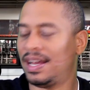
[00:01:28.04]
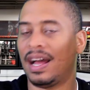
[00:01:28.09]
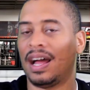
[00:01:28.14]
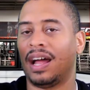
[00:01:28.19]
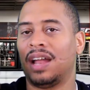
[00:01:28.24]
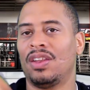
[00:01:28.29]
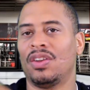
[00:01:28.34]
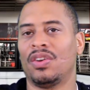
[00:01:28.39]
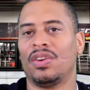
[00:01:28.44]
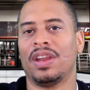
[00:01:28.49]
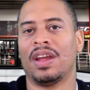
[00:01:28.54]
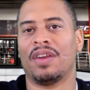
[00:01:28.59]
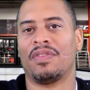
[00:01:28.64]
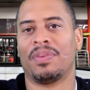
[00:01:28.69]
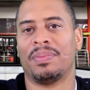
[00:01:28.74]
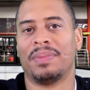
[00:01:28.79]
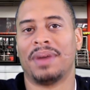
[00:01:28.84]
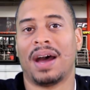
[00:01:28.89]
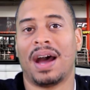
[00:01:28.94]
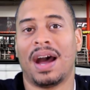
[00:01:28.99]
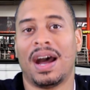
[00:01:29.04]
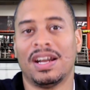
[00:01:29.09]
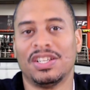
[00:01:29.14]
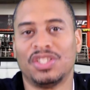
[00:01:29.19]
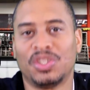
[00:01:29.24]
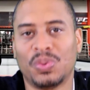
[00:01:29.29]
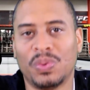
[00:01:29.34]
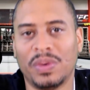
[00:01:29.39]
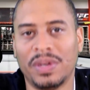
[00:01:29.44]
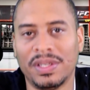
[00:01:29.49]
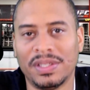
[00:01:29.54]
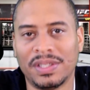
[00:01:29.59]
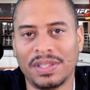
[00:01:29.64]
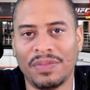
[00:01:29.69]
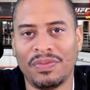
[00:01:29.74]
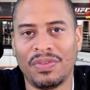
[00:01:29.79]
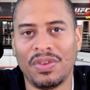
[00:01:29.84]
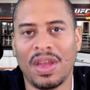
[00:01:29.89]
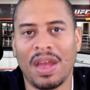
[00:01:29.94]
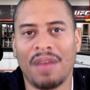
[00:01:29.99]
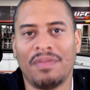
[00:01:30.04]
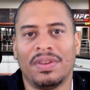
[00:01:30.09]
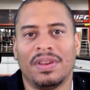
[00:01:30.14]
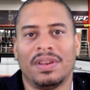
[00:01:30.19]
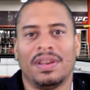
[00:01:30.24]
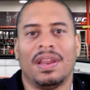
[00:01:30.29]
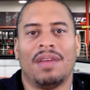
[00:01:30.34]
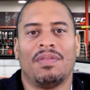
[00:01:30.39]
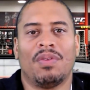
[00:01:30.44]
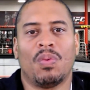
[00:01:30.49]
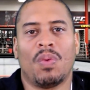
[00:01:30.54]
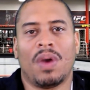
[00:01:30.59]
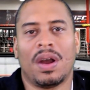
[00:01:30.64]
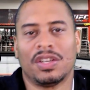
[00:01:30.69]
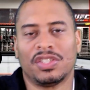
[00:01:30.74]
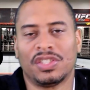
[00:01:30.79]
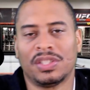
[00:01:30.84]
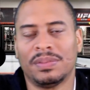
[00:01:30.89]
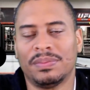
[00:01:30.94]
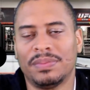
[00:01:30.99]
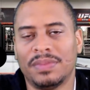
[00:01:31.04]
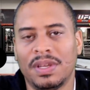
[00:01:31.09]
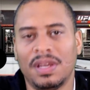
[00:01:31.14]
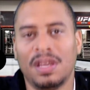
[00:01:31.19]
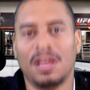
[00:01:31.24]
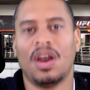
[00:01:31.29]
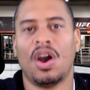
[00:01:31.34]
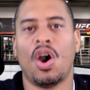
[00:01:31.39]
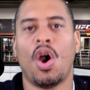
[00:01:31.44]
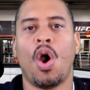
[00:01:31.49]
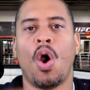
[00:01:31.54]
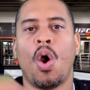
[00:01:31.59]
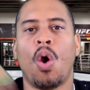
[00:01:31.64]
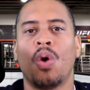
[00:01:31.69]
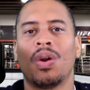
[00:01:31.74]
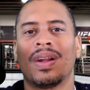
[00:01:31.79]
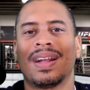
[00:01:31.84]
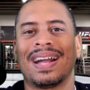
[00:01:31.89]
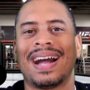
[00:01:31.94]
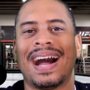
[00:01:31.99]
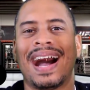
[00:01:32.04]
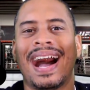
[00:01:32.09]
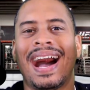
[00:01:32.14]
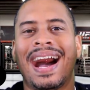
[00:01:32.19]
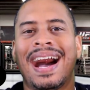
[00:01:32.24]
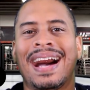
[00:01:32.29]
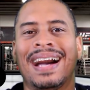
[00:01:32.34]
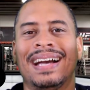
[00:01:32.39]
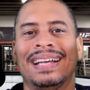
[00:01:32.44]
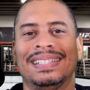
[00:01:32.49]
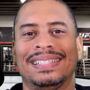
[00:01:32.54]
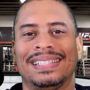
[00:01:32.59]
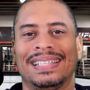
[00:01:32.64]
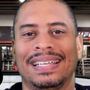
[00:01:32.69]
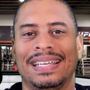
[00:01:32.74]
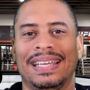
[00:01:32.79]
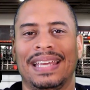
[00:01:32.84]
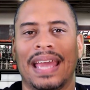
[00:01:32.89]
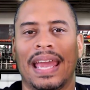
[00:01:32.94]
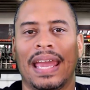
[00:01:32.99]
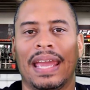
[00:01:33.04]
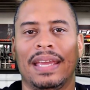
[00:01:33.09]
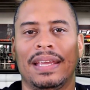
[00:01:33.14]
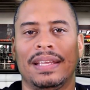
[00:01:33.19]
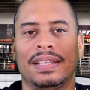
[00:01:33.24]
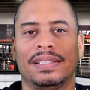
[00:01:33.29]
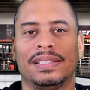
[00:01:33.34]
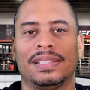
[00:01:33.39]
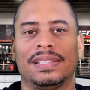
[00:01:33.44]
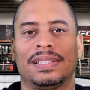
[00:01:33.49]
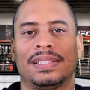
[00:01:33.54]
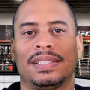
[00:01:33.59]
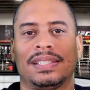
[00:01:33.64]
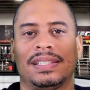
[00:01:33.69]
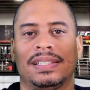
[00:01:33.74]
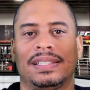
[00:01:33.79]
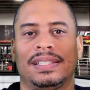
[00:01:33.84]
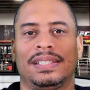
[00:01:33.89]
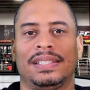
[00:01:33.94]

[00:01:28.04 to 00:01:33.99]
I learned that from the Hodge twins. If you haven't never watched them, all kinds of gains.